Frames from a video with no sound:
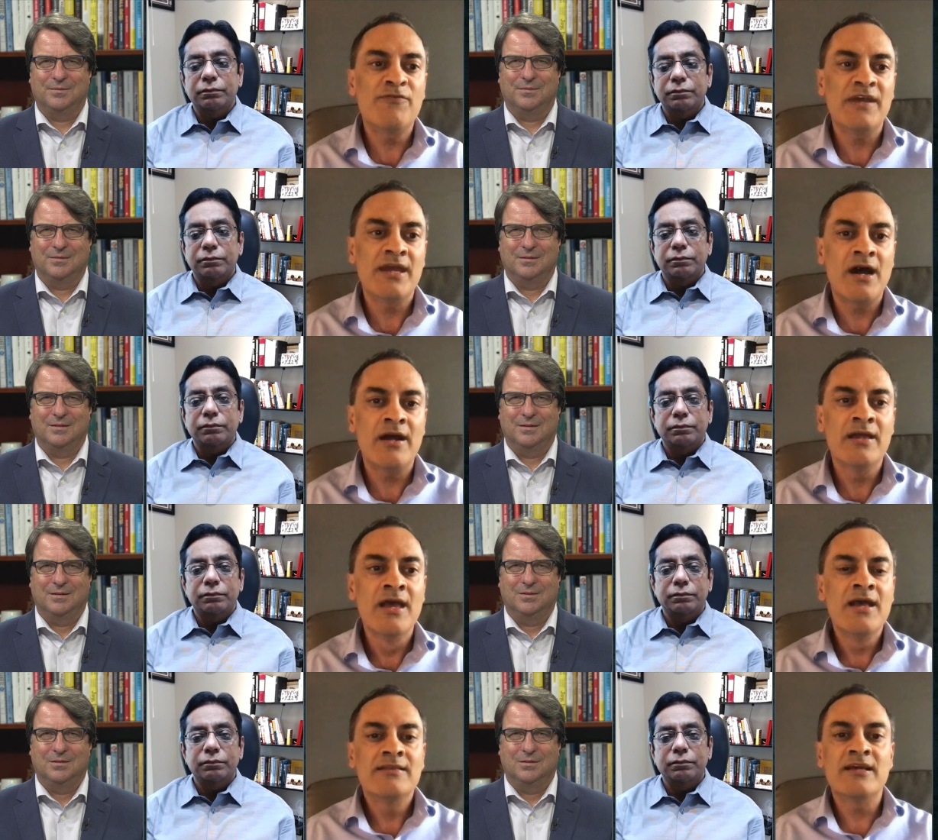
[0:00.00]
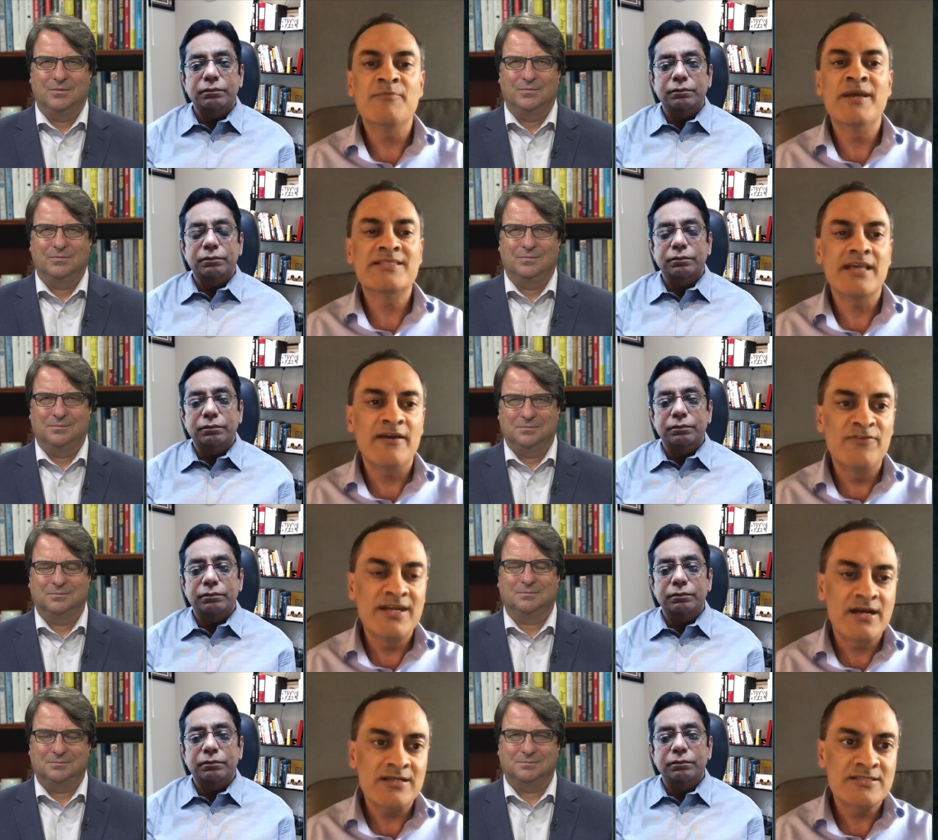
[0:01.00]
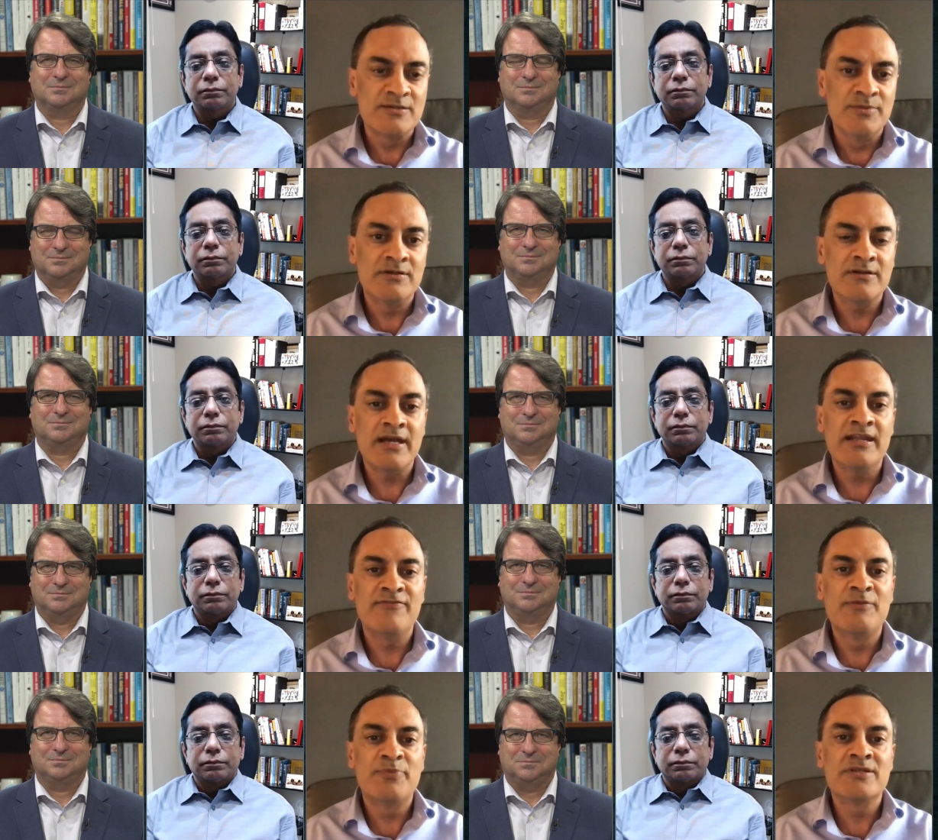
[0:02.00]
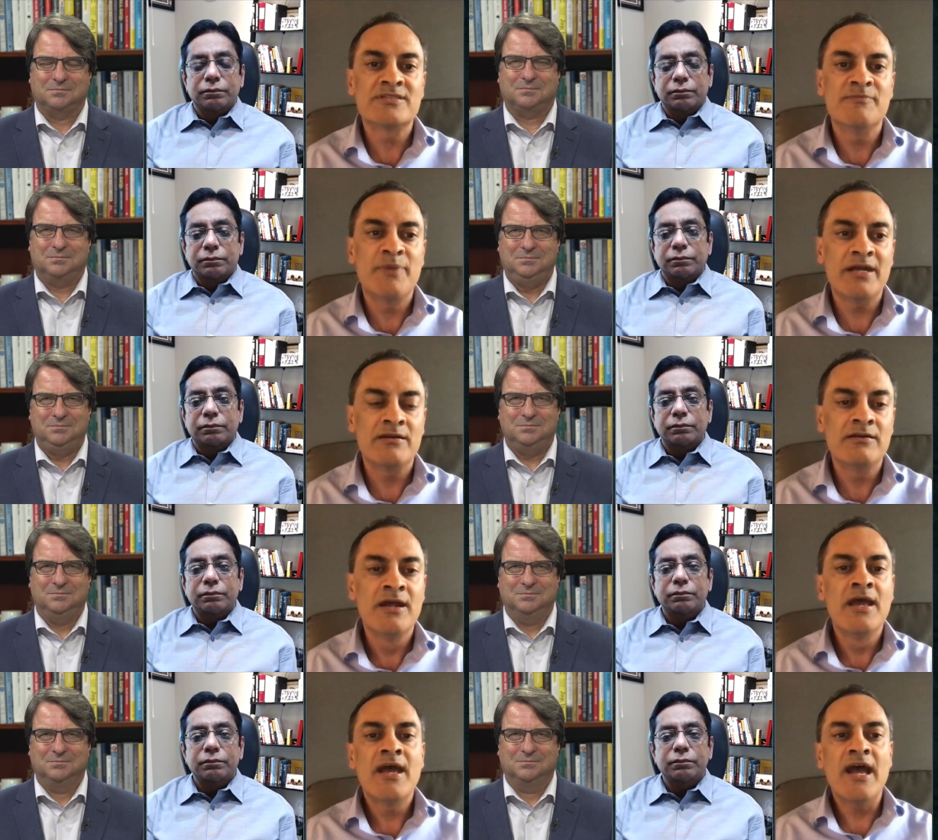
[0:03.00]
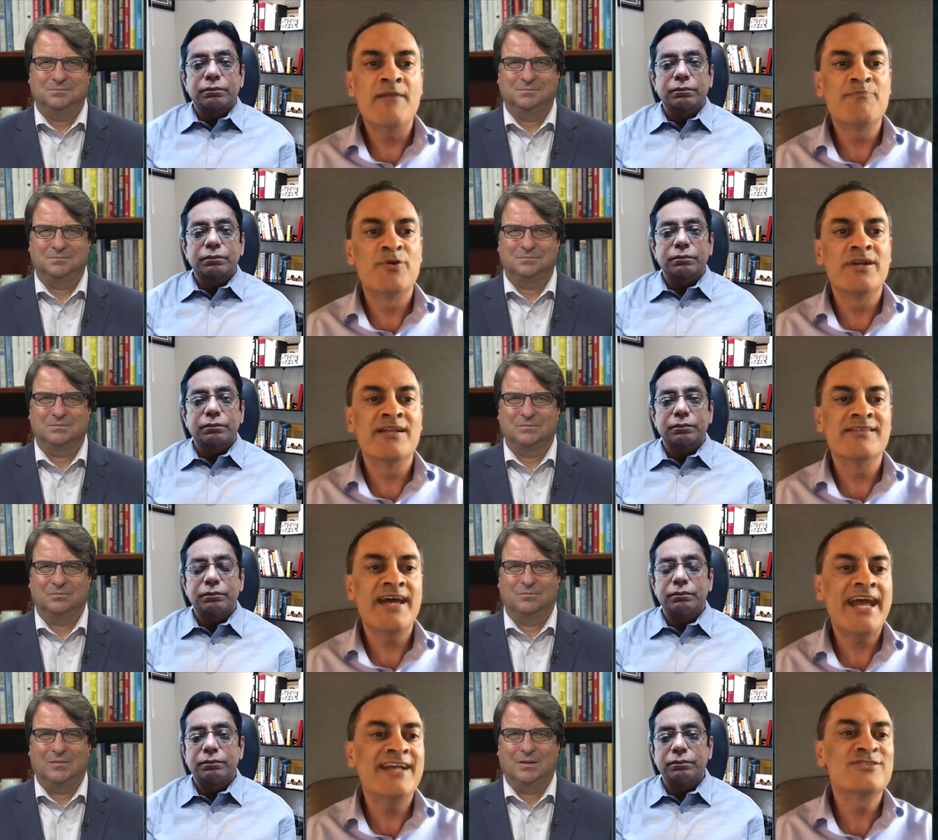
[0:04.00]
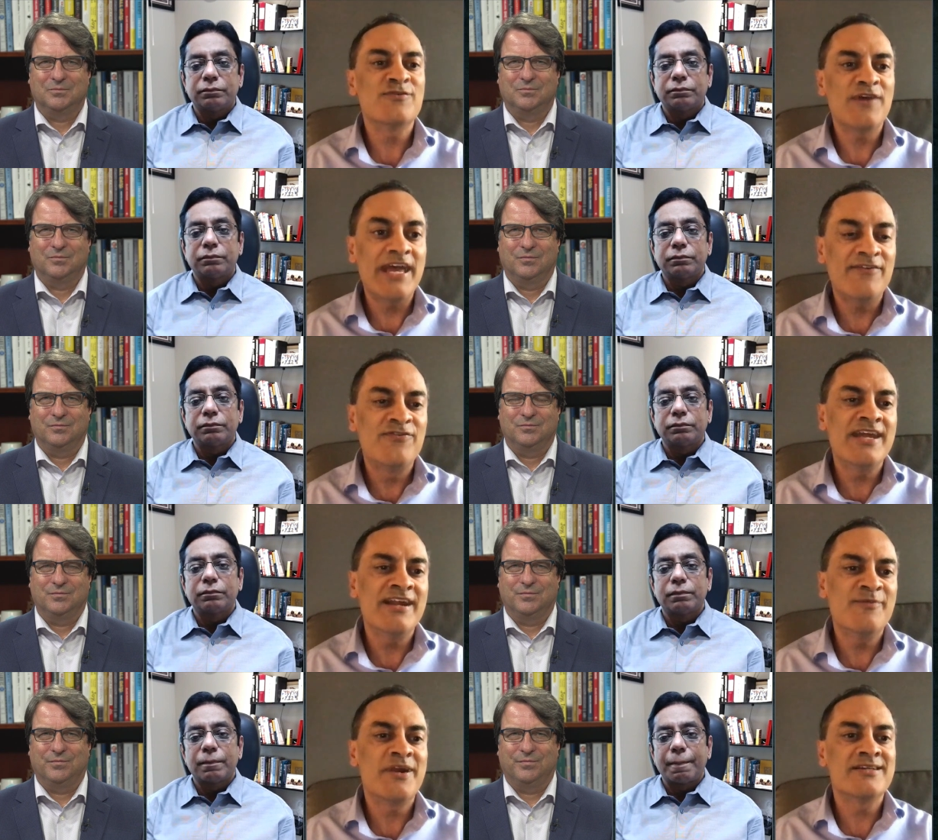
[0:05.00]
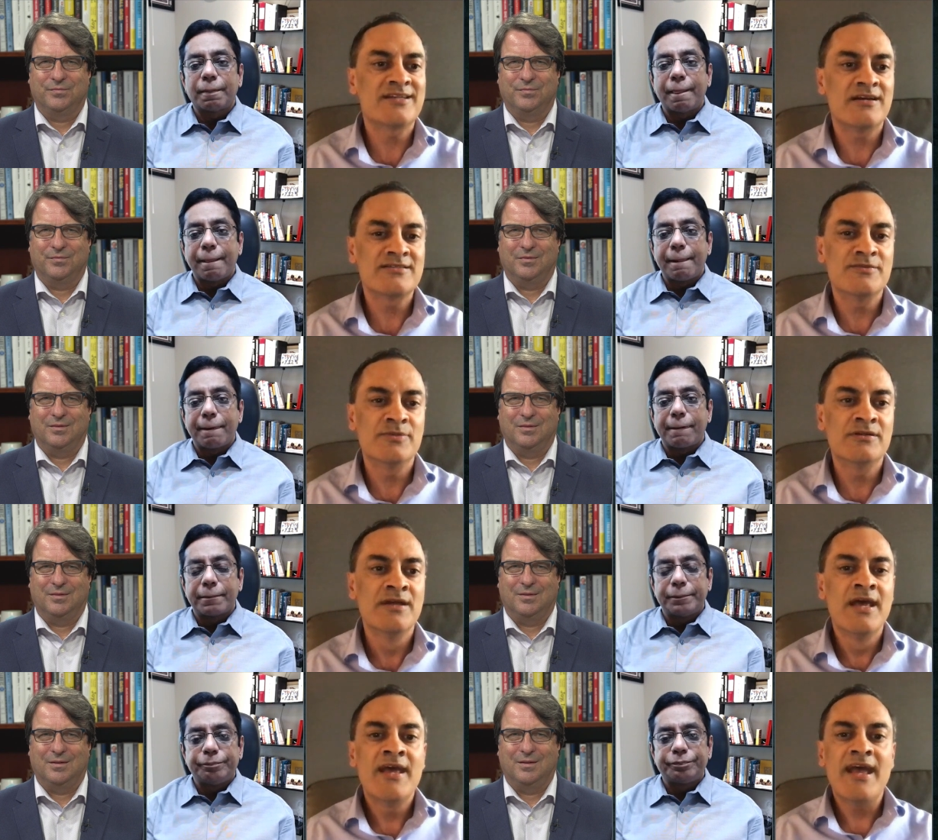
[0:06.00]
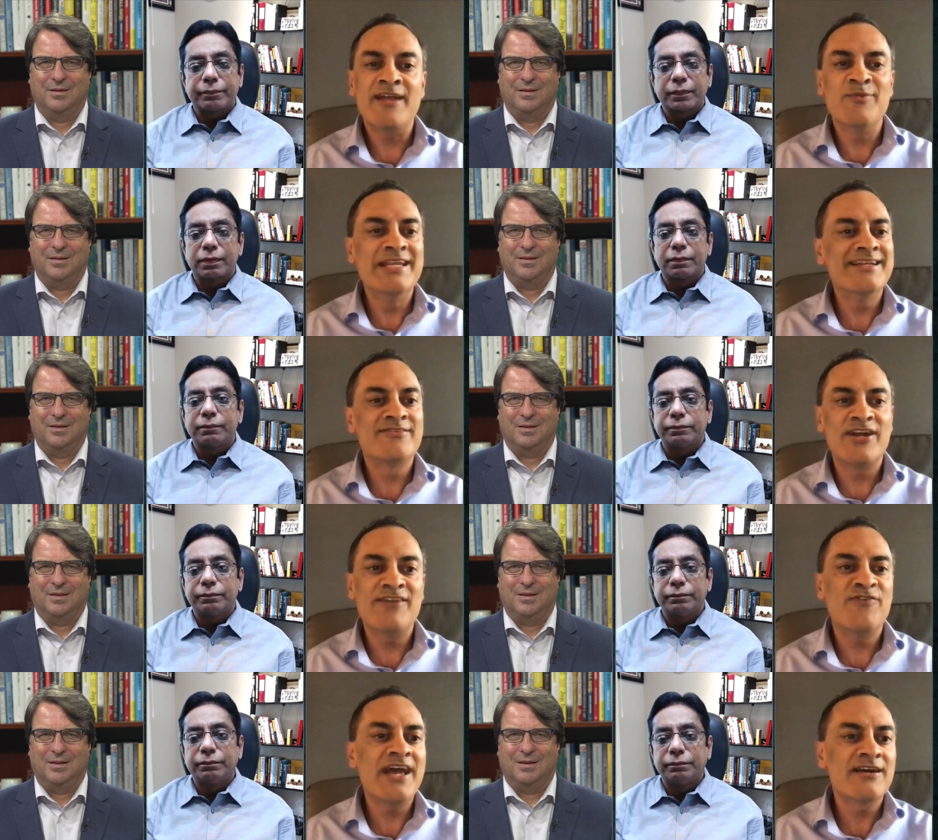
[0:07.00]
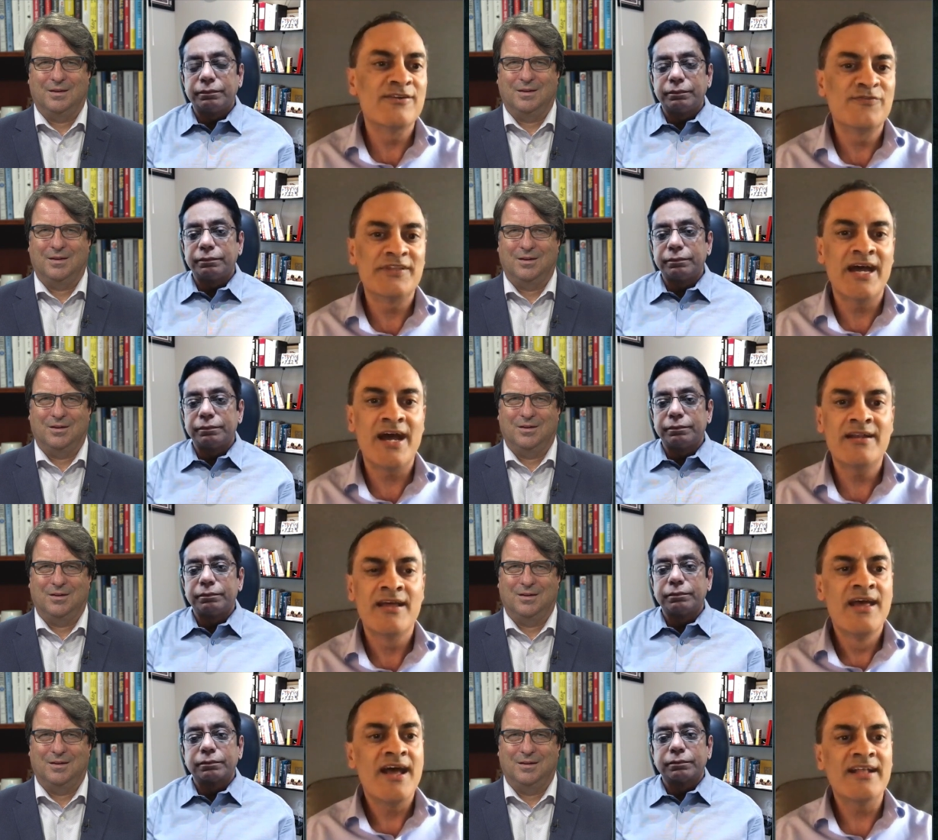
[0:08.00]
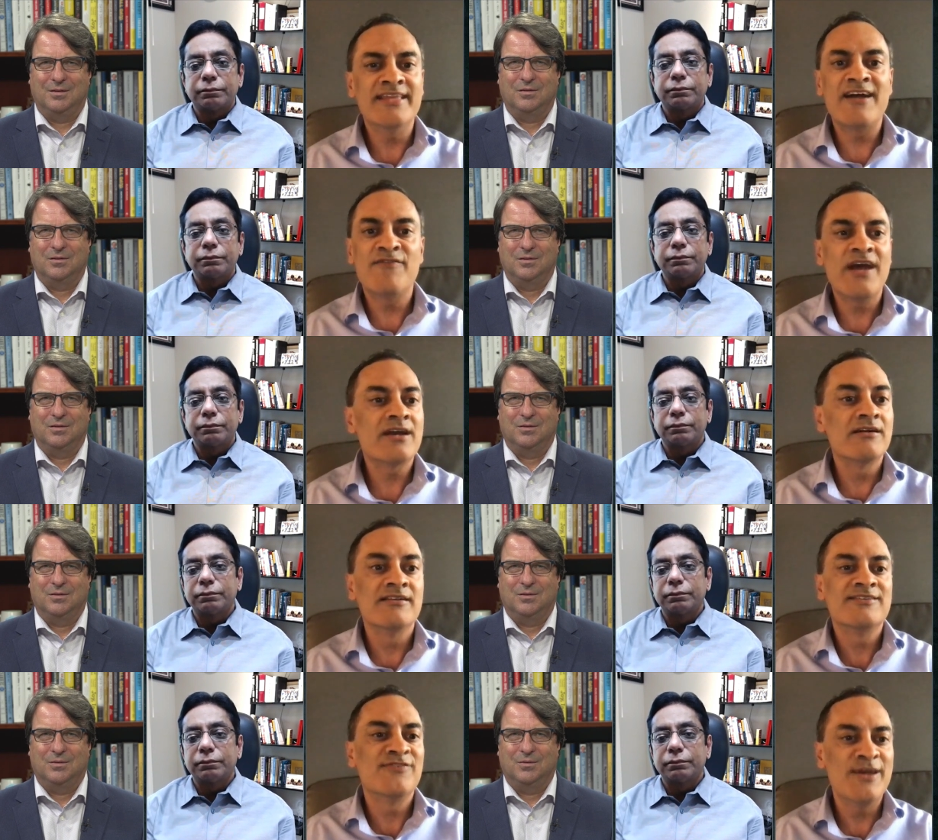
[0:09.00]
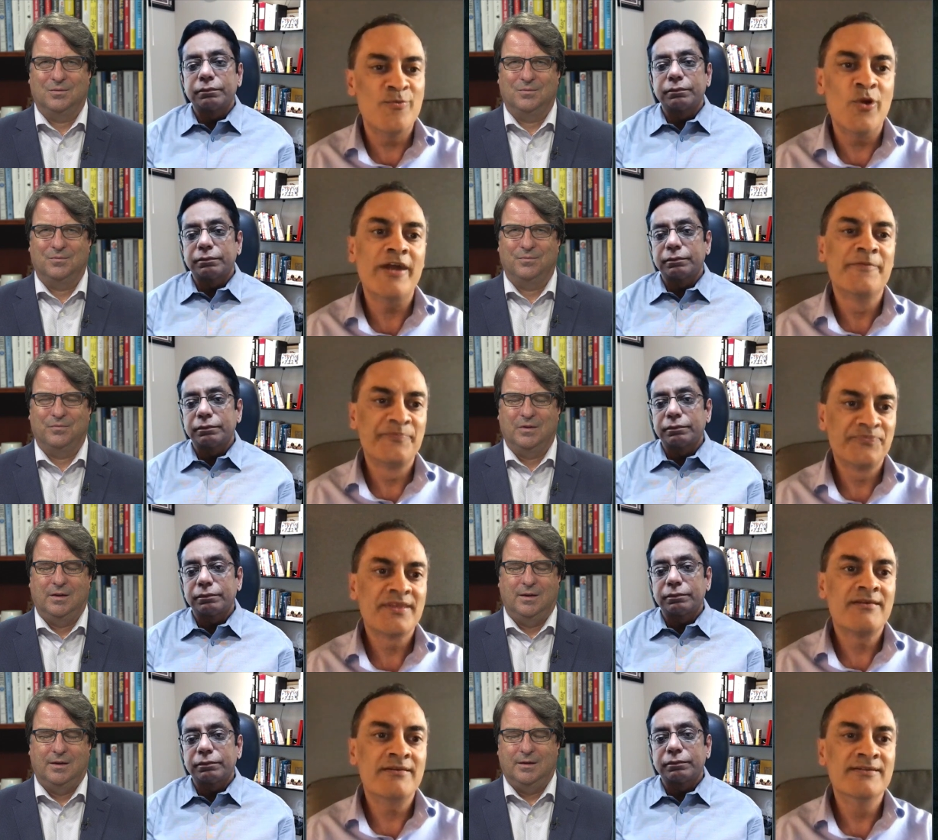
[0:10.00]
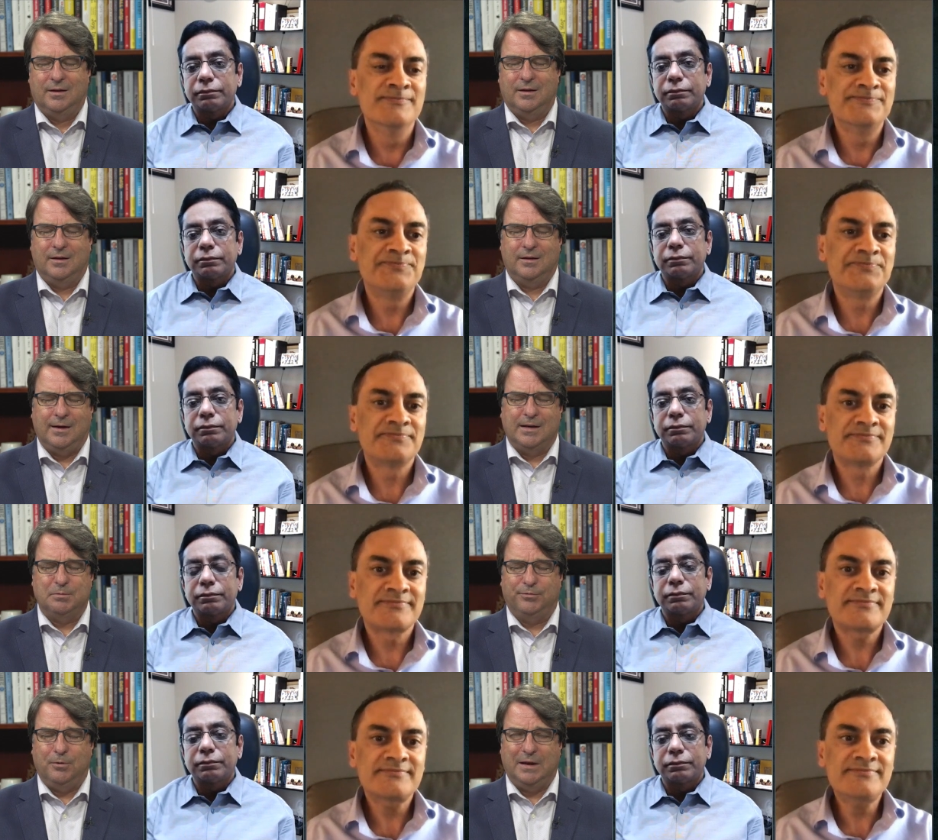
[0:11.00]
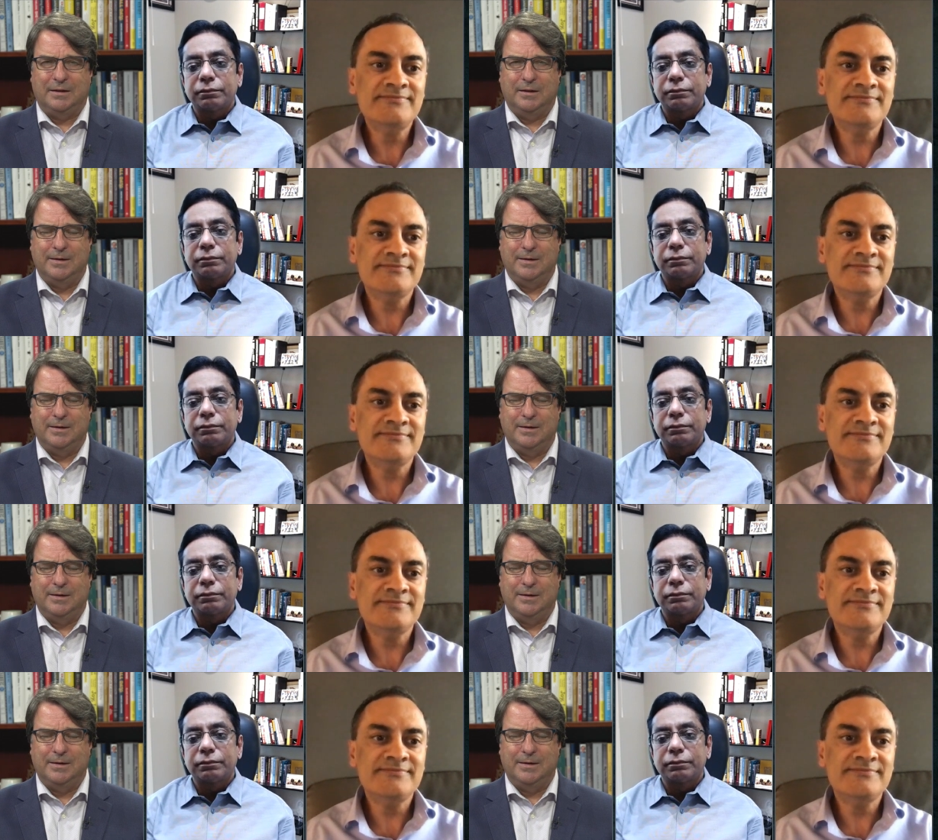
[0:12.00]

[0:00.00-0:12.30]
Speaker 1: of AI that makes every customer and every person better and put it in the hands of every enterprise customer? And we need a great vehicle for that. And that vehicle is VMware.
Speaker 2: Guys, before we get to the